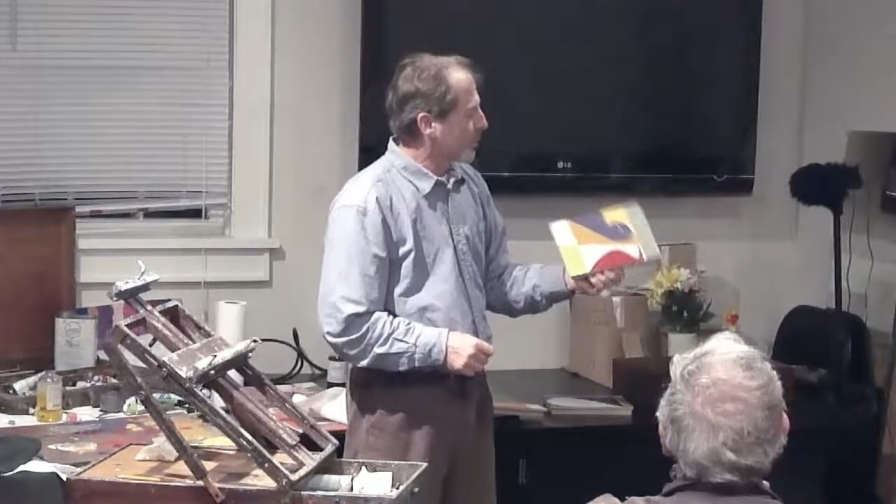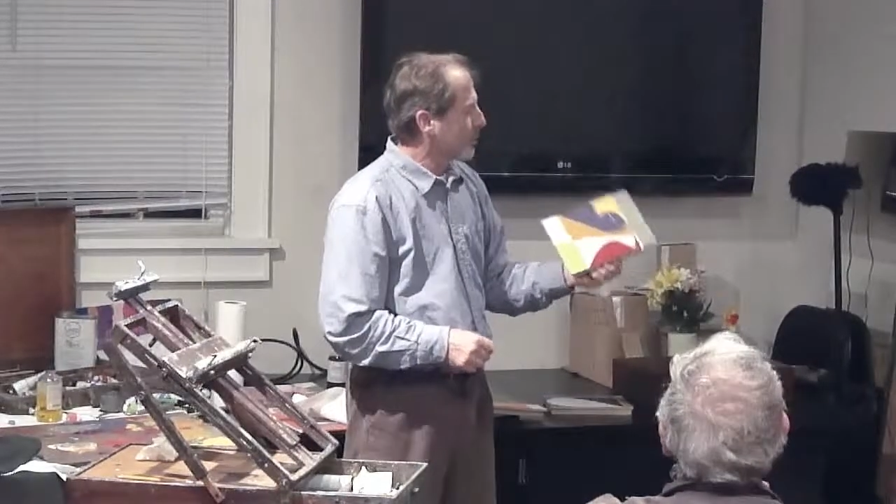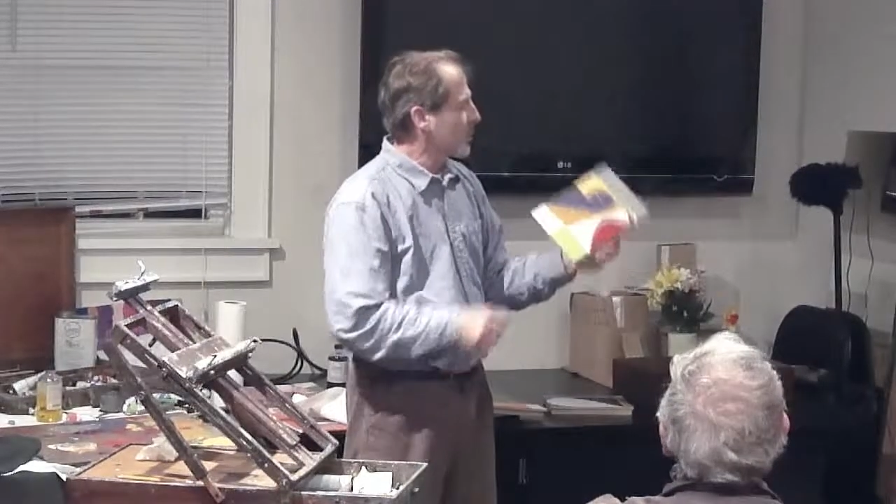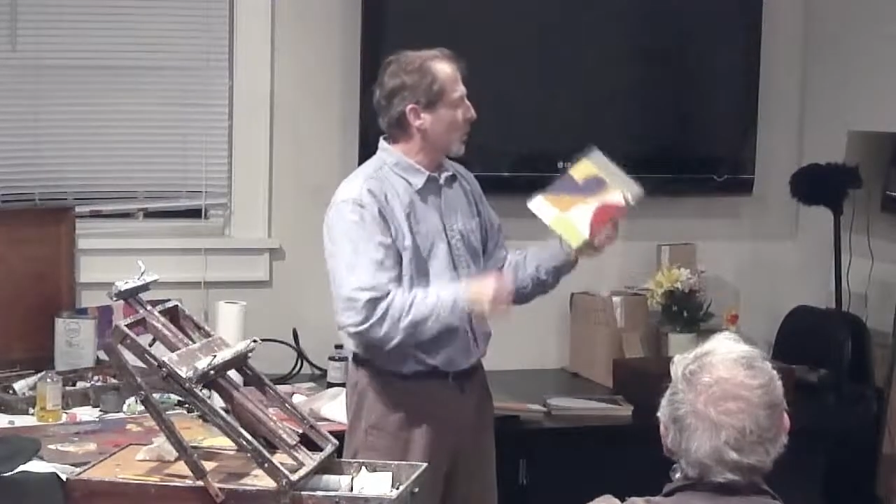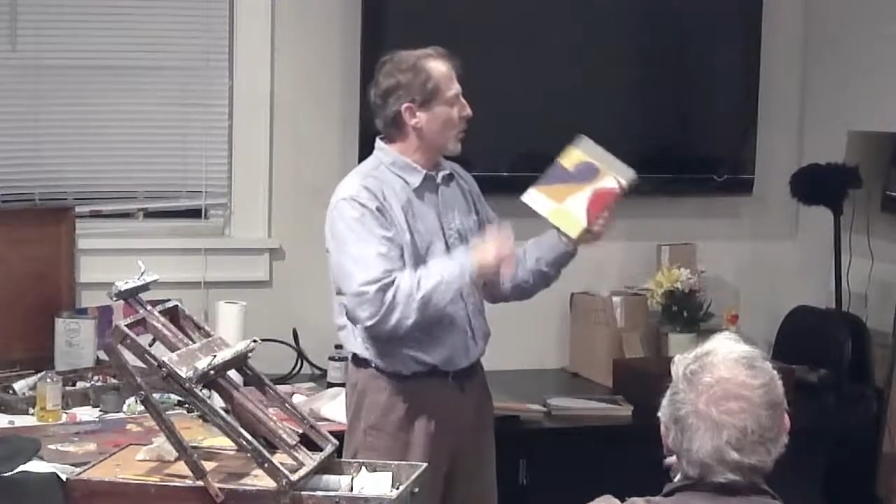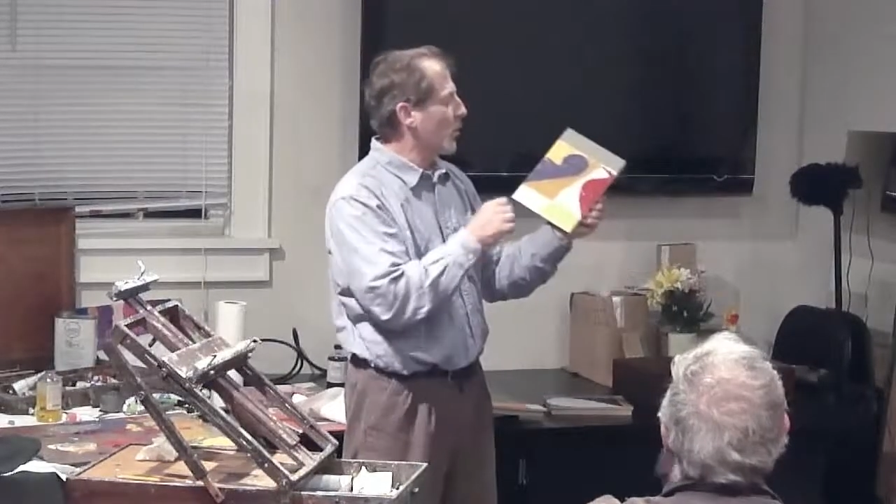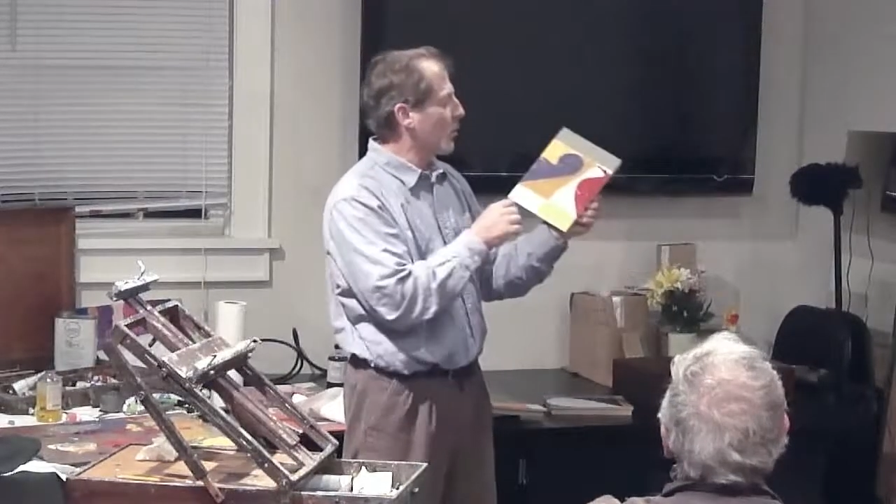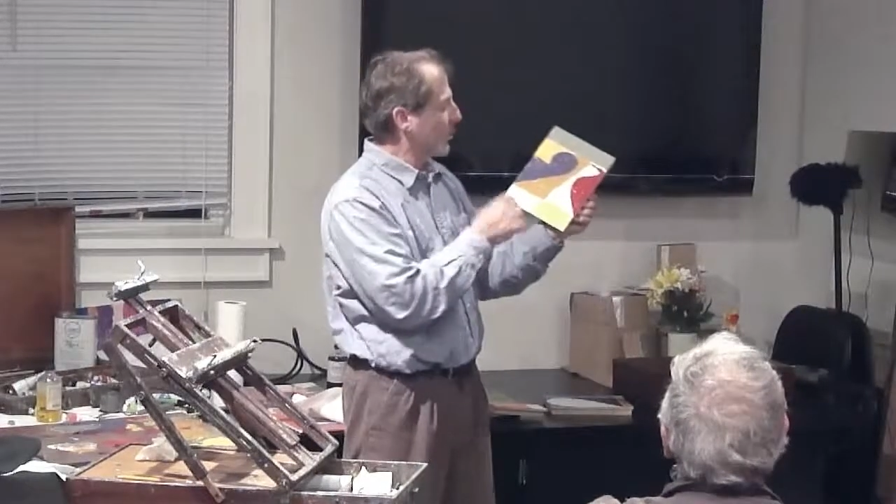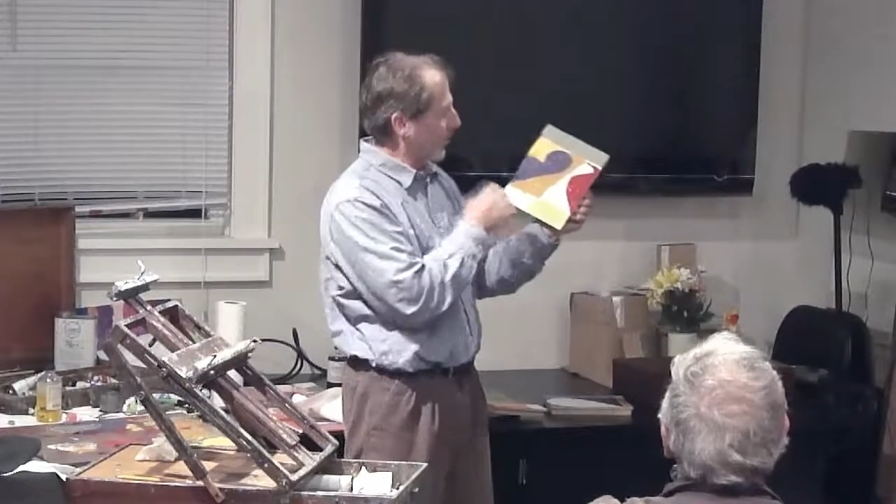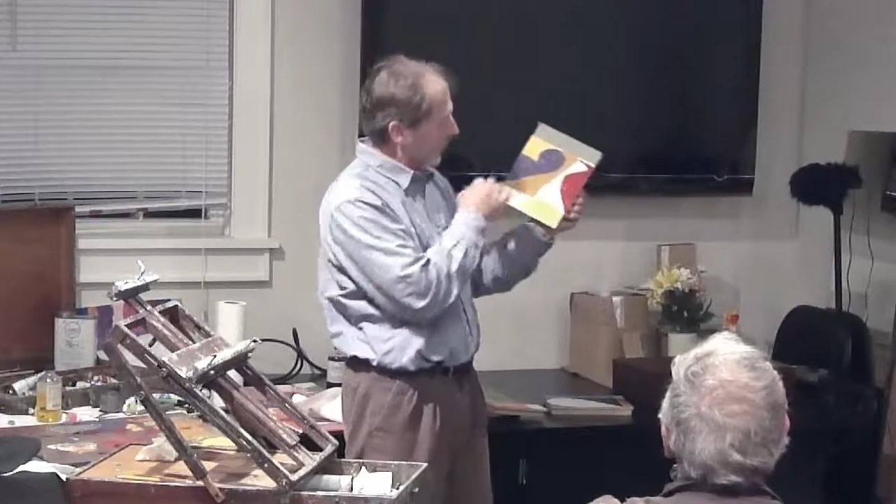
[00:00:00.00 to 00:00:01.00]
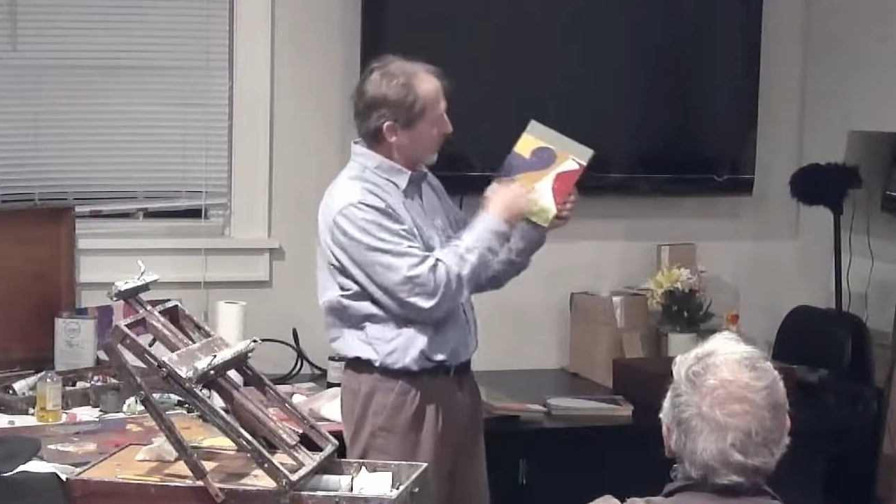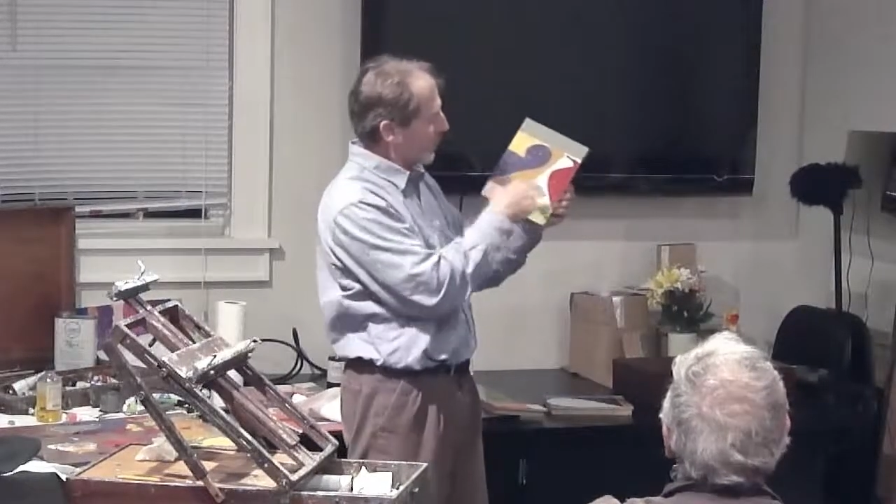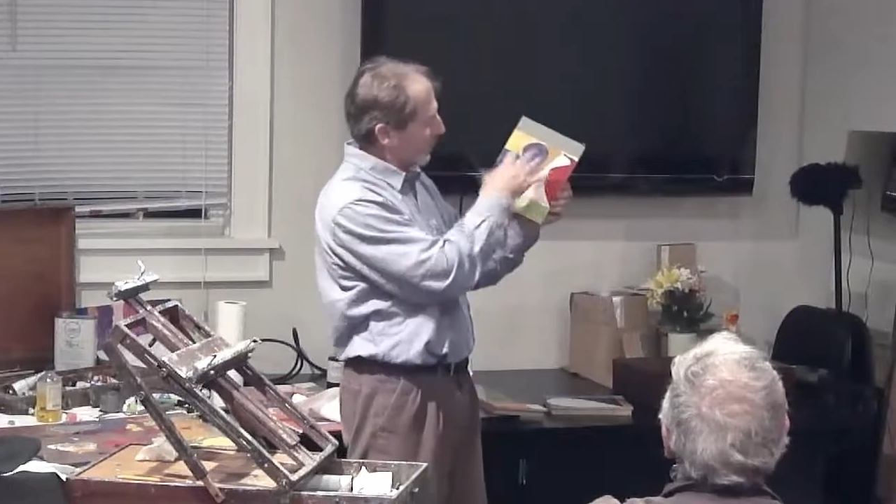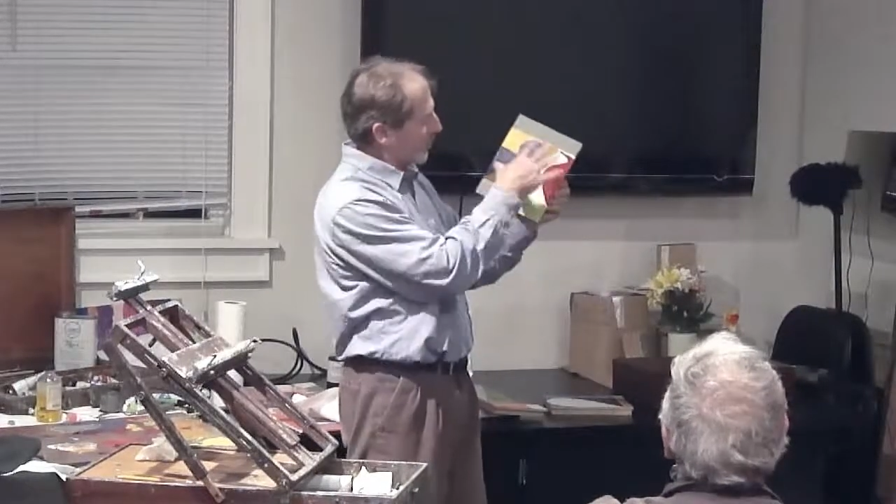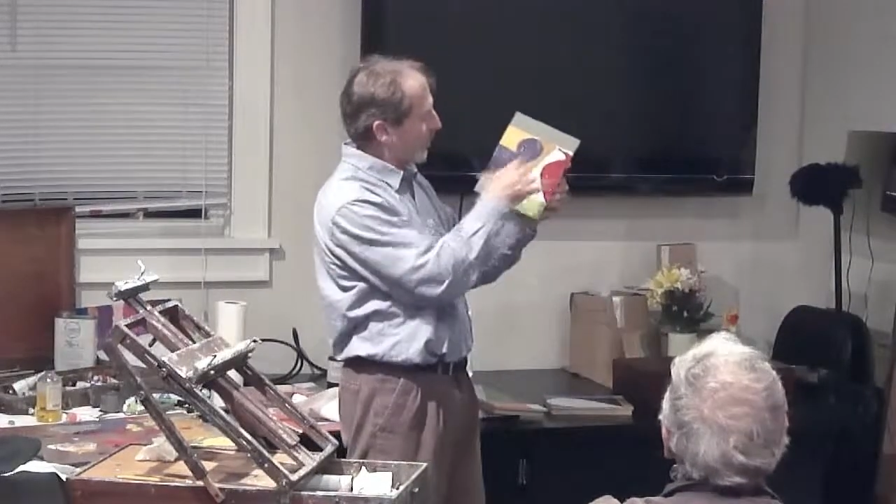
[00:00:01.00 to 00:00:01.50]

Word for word: so uh, you know,